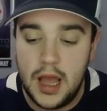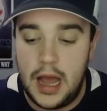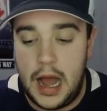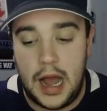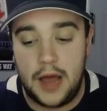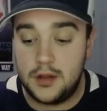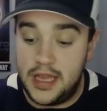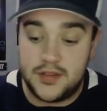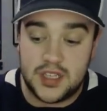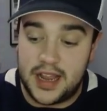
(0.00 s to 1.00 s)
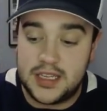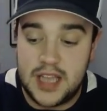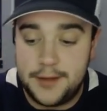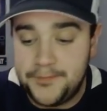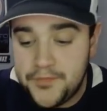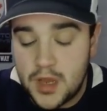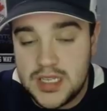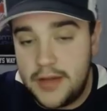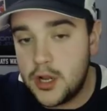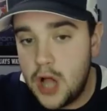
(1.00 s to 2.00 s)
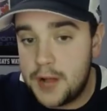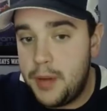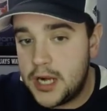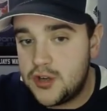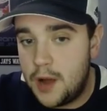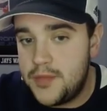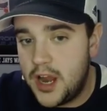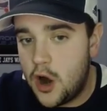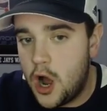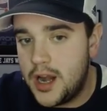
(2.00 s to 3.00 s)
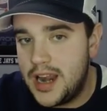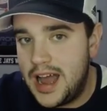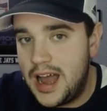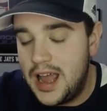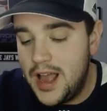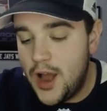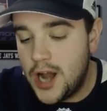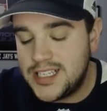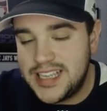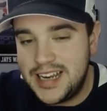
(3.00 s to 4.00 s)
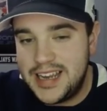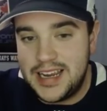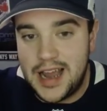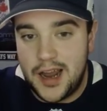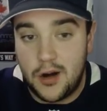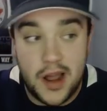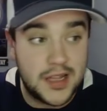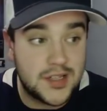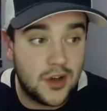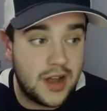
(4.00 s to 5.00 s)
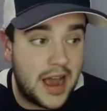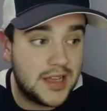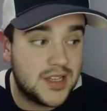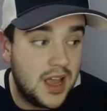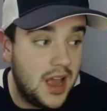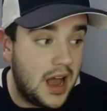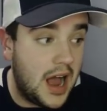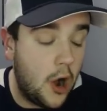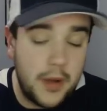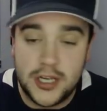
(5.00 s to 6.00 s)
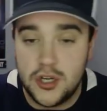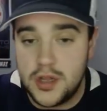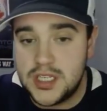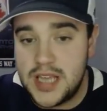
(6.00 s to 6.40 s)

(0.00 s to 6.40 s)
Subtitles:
The Leafs, like I said, 7 o'clock puck drop there on Sunday night. All right, so guys, I hope you guys enjoyed this